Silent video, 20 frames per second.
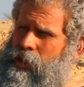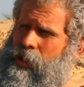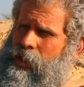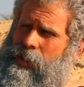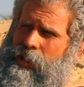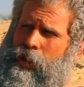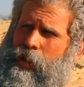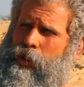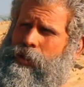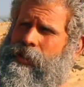
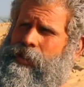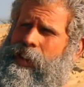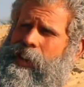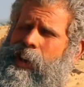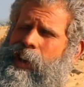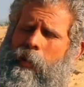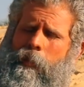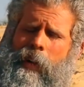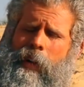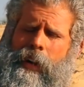is Oznei
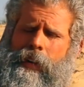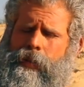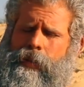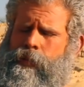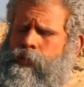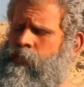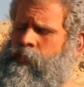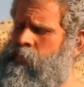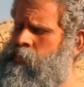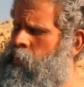Haman.
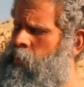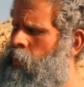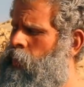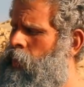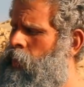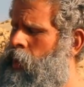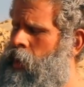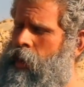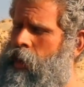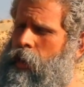
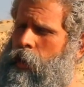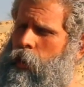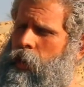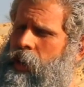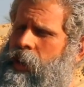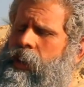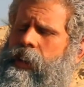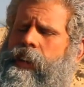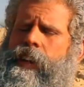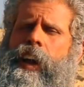
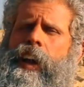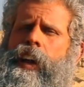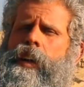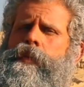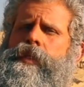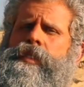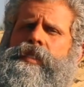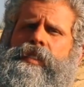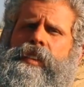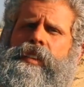We eat
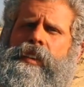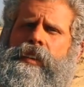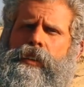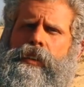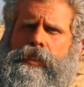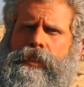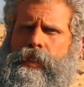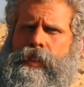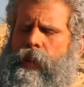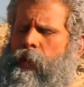Haman's
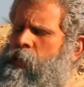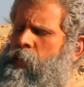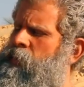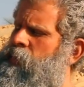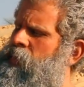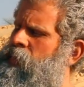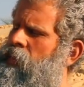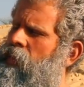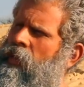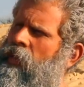ears.
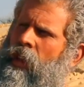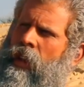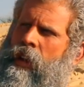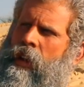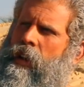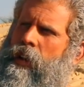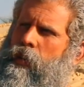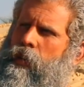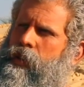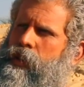
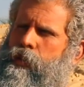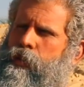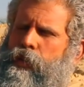We should